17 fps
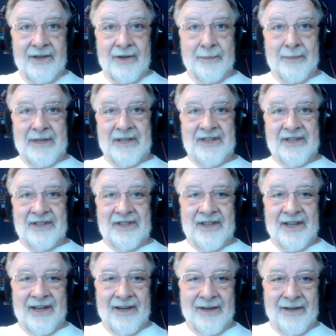business
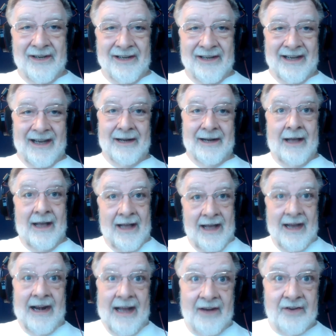there and
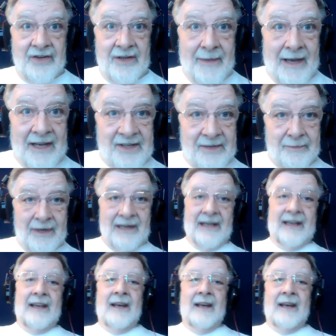actually make some money.